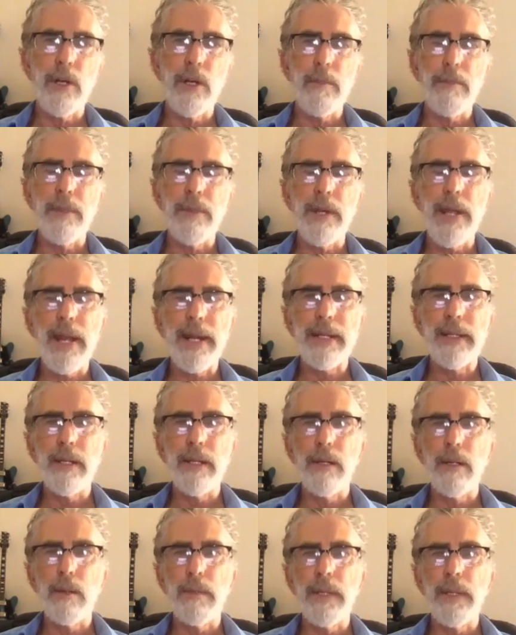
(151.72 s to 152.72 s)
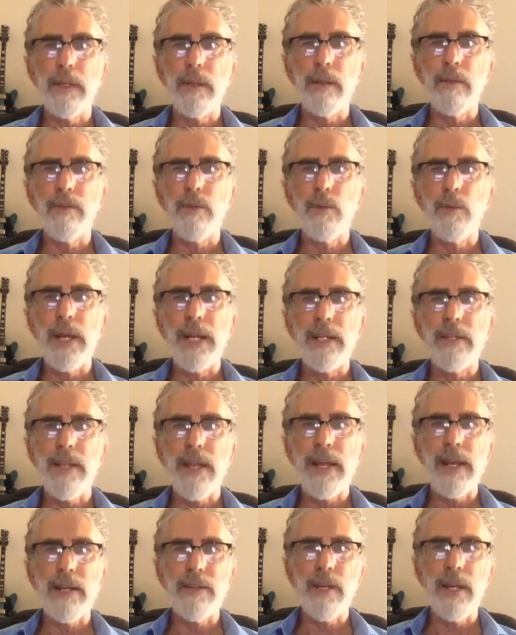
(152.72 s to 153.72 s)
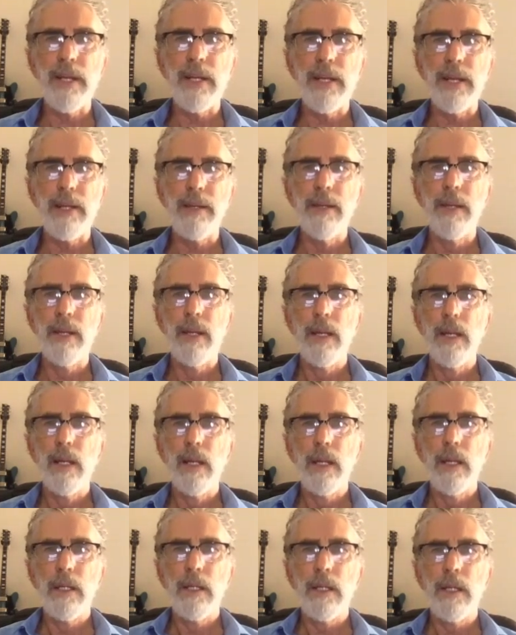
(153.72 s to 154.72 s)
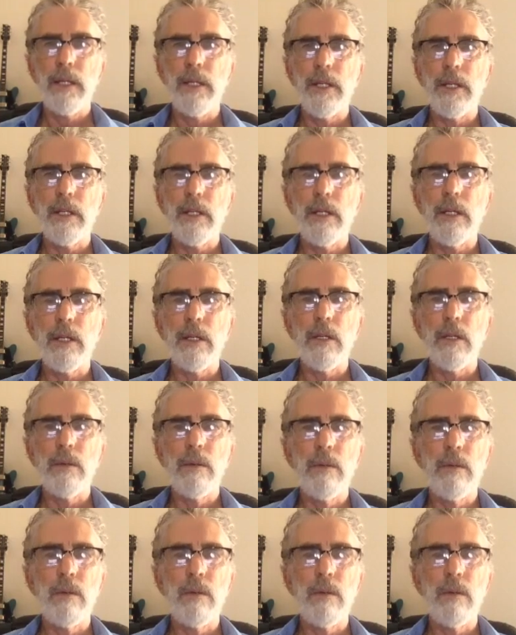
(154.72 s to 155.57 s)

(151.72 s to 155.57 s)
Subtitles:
up the neck there a little bit. If you raise that outside hand, there you go.